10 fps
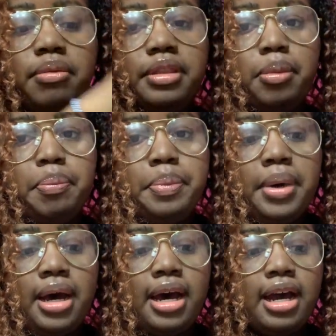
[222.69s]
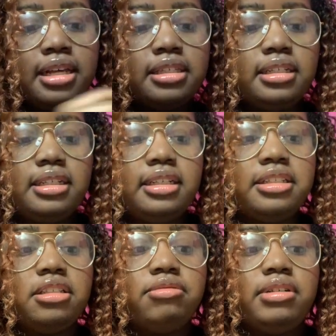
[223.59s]
up the box, and
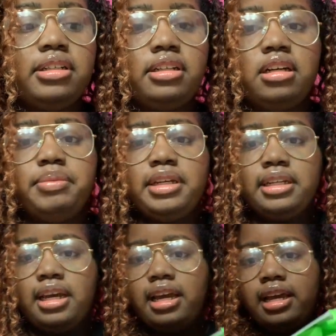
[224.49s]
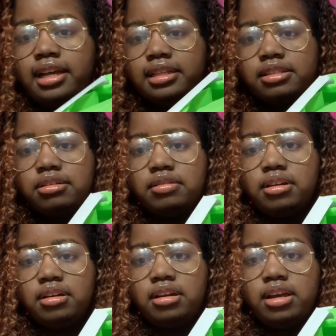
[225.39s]
this is what it comes in as,
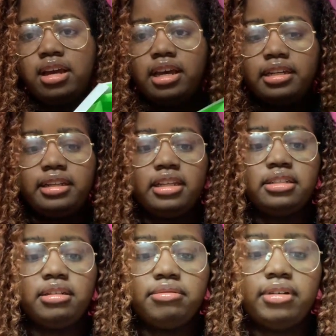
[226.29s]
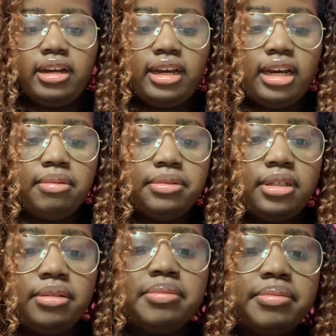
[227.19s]
nicely
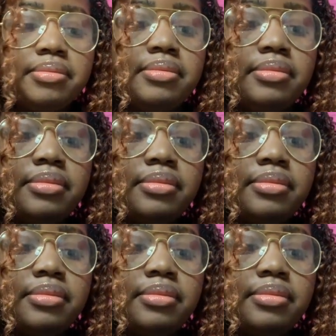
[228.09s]
wrapped. I'm